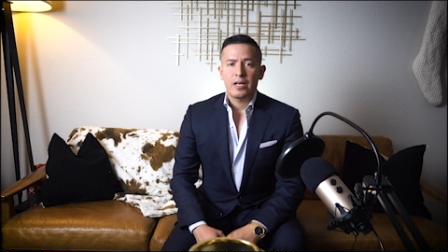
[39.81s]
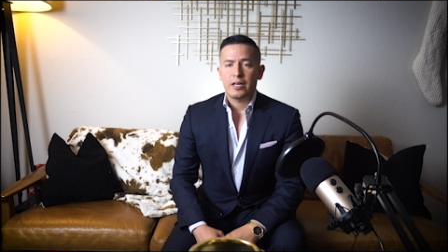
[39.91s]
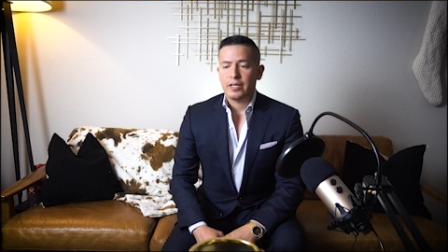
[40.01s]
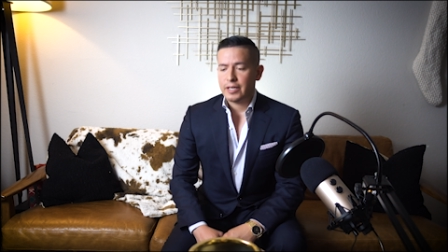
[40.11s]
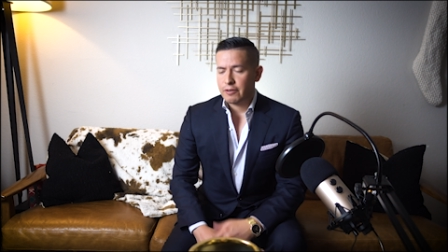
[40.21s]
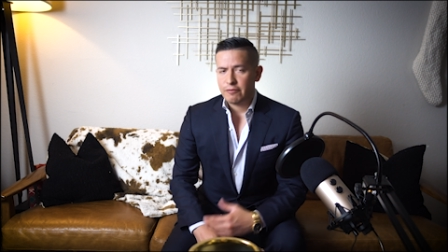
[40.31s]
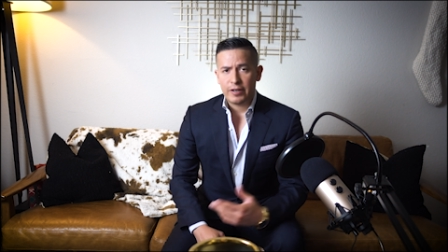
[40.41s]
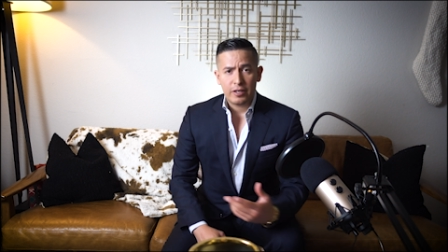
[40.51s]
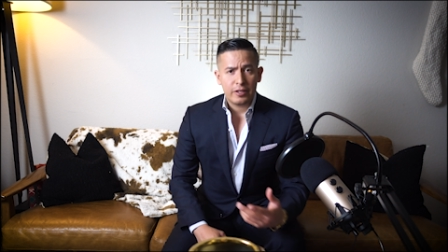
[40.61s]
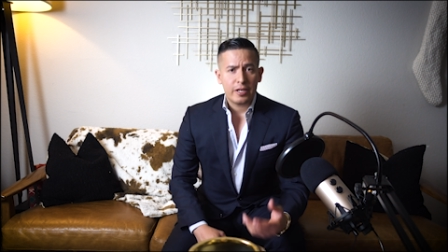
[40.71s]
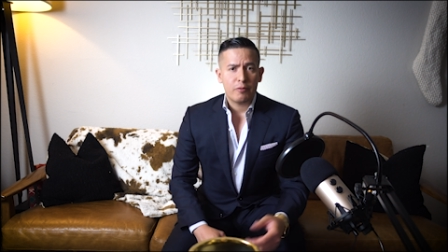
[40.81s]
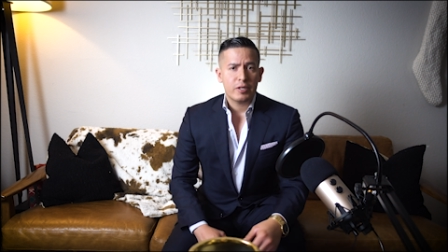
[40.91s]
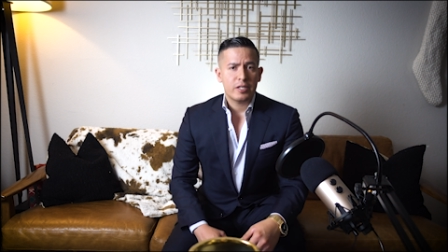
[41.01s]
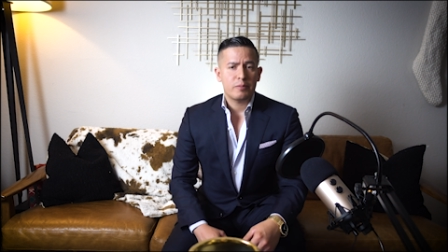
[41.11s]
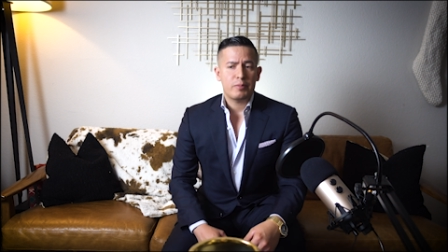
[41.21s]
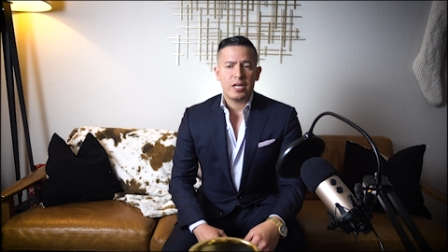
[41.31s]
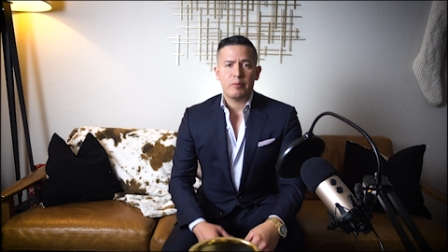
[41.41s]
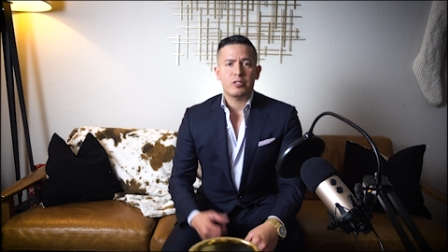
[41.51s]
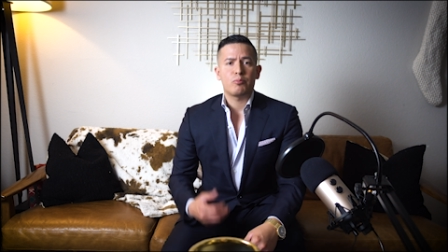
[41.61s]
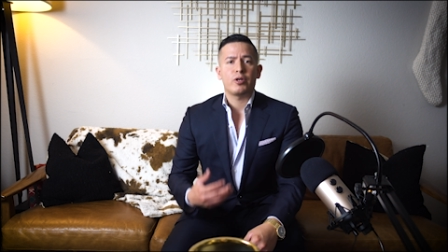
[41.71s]
Uh, and finally, I want to be
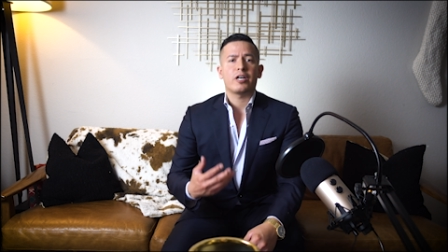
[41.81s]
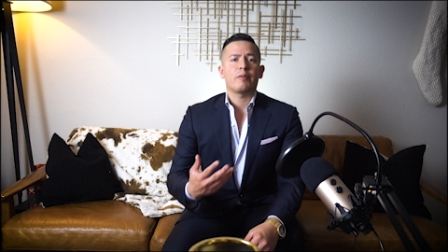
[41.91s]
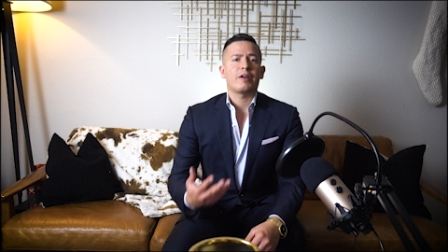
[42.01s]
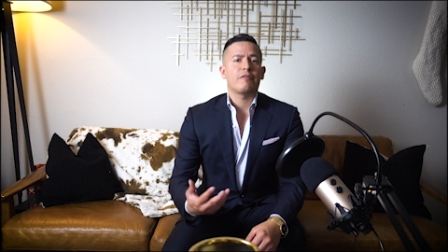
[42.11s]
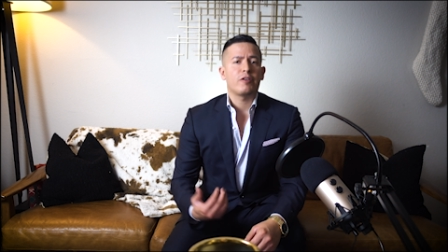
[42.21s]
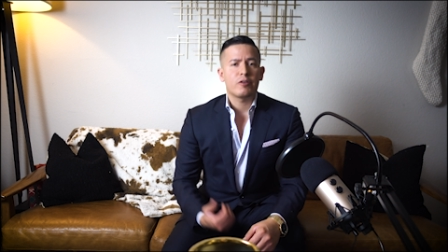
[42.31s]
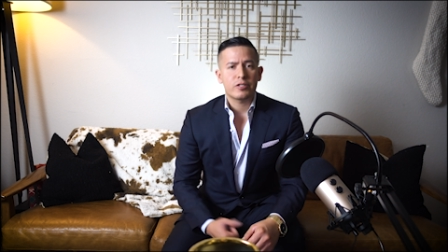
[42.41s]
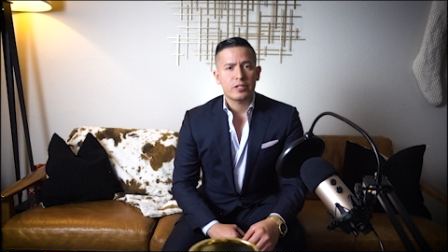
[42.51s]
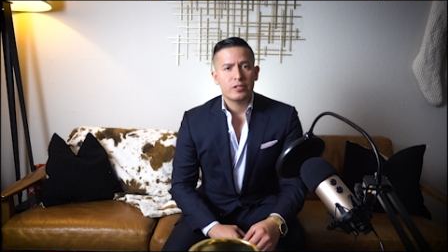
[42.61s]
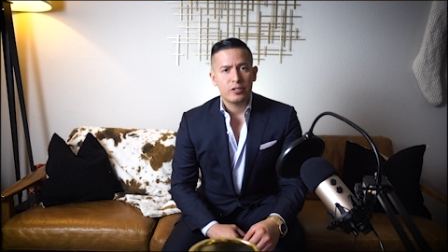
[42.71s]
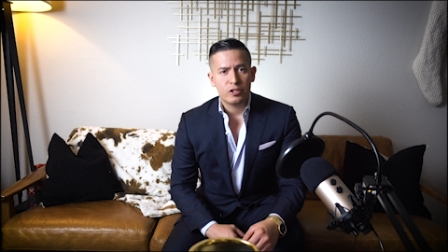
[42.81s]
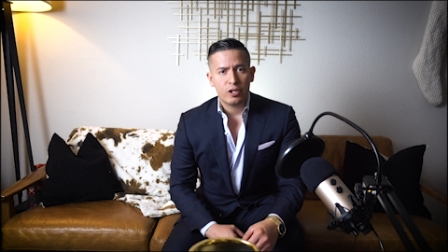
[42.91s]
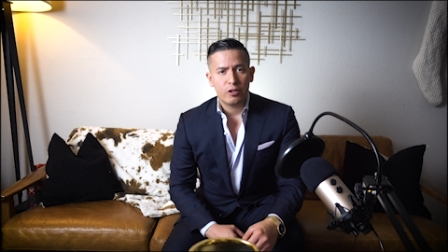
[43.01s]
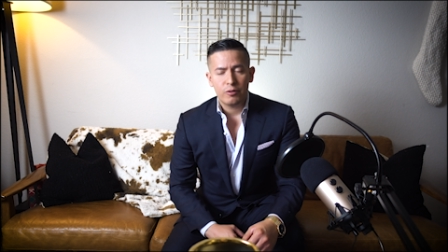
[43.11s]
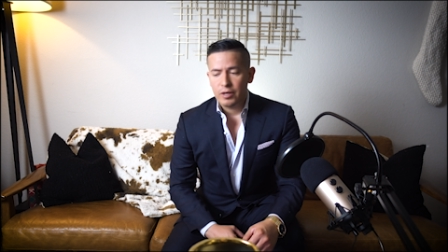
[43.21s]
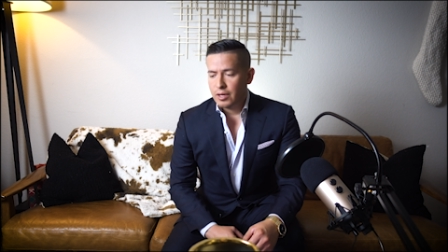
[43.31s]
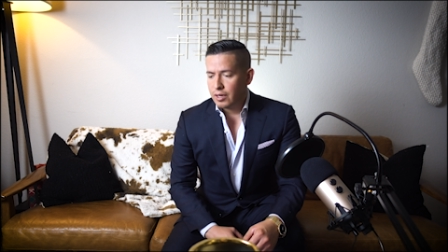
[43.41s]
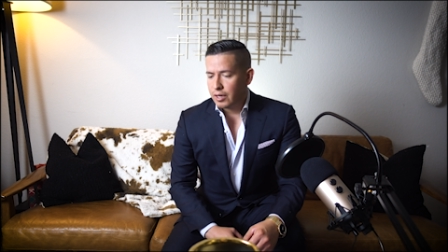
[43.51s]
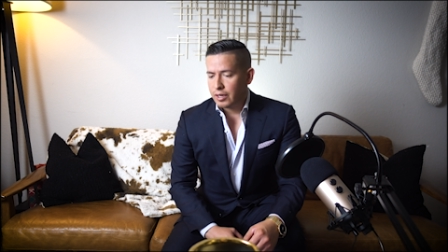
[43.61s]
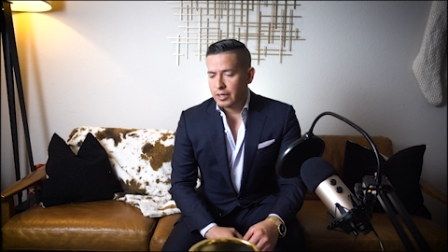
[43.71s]
able to bring all my viewers onto the show
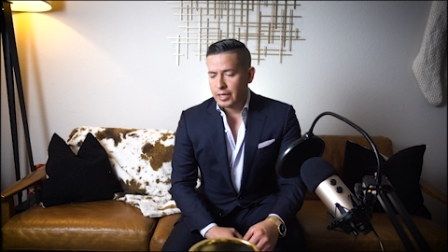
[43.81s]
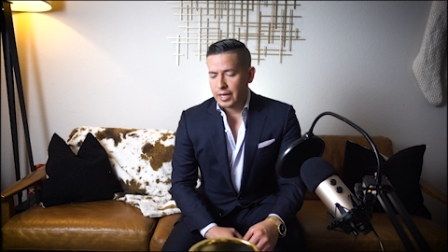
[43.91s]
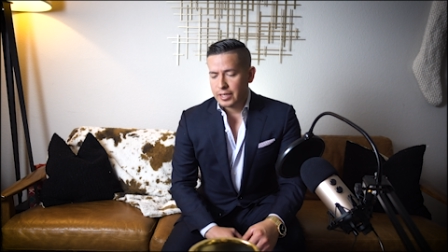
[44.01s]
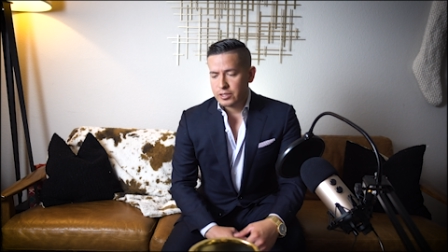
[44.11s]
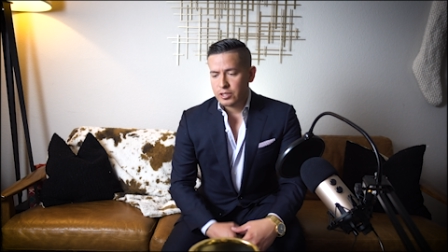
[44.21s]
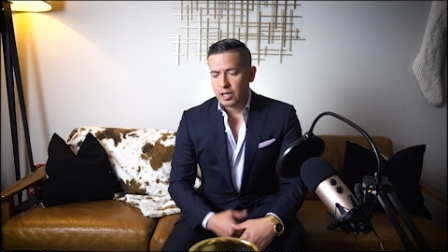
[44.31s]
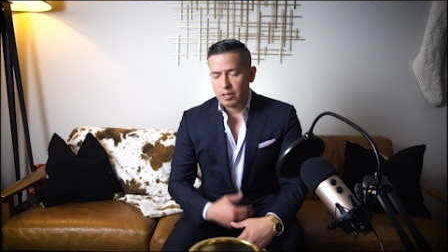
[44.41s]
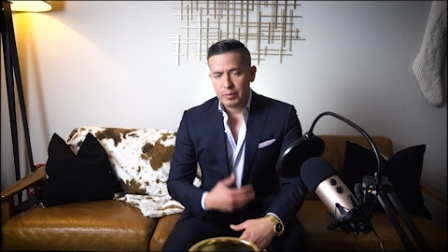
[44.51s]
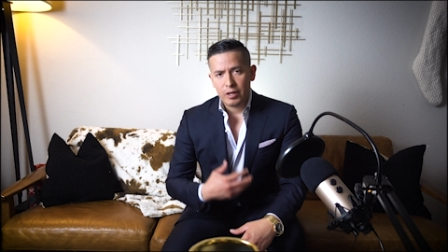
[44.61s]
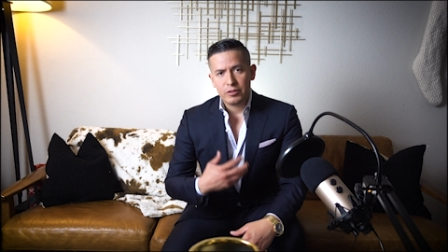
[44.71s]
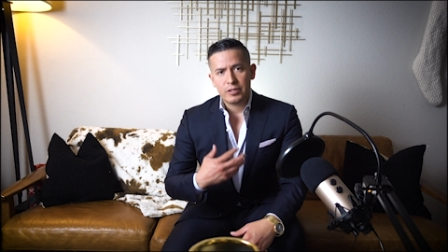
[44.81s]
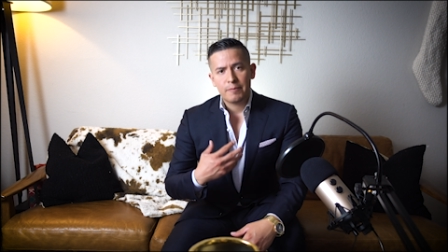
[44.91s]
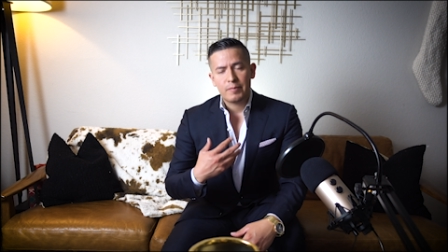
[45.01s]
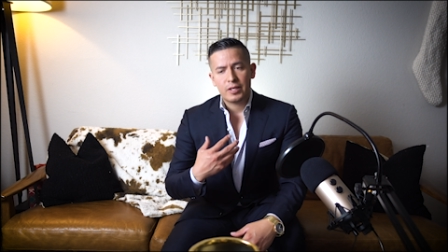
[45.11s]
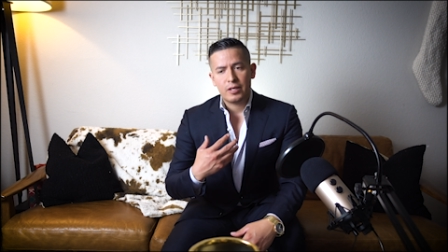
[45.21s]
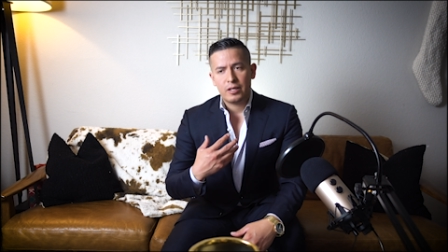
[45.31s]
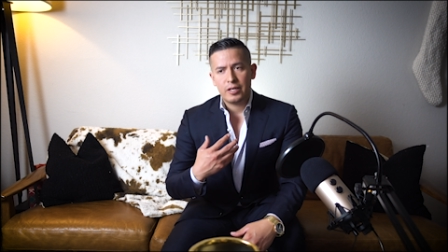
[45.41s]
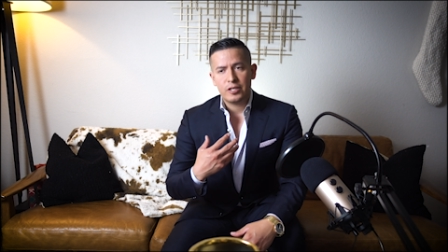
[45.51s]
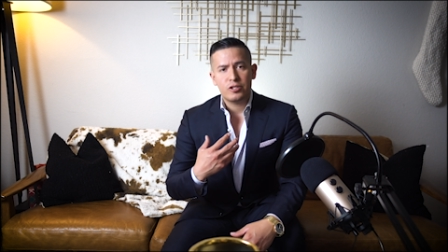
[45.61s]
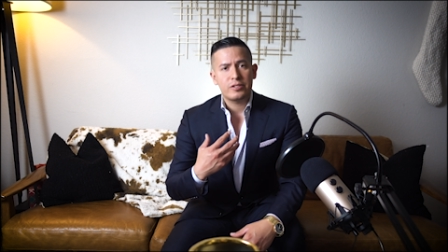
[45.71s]
uh, and talk about uh,
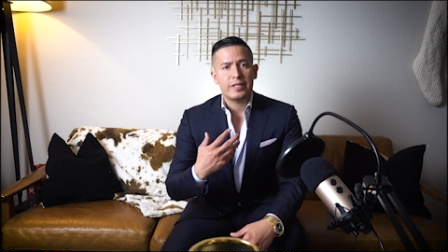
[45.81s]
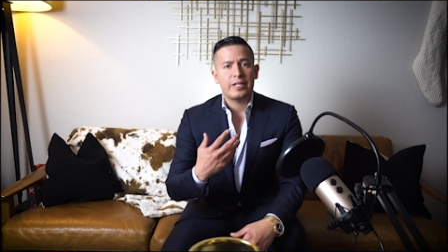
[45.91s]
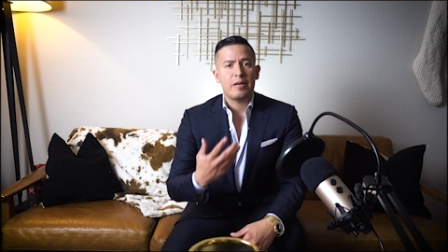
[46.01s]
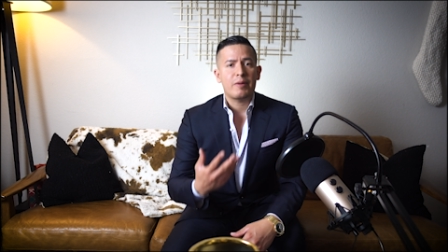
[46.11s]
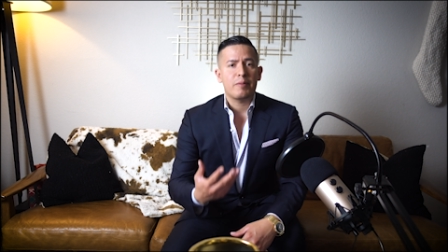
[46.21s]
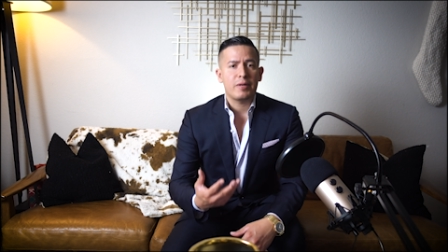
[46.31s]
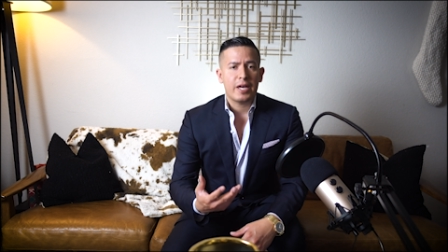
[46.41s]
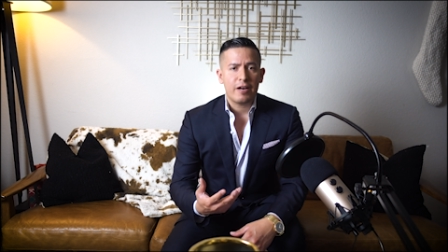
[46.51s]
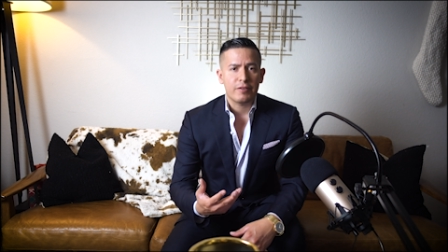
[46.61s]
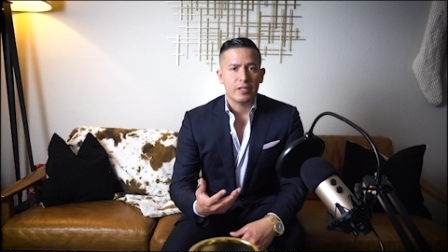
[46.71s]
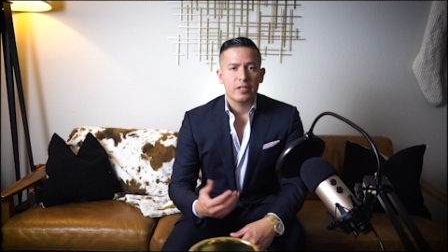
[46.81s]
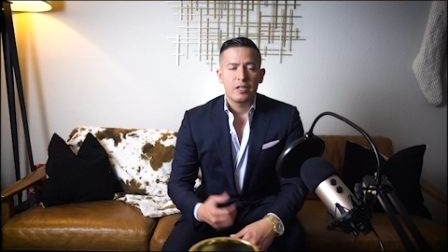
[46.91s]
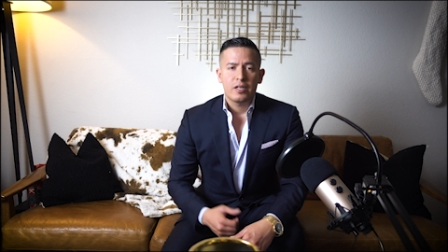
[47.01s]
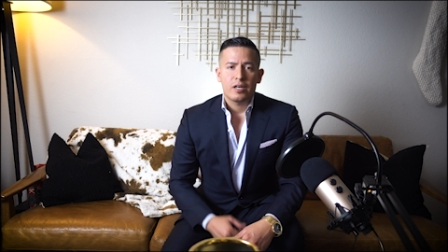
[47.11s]
issues that they might be having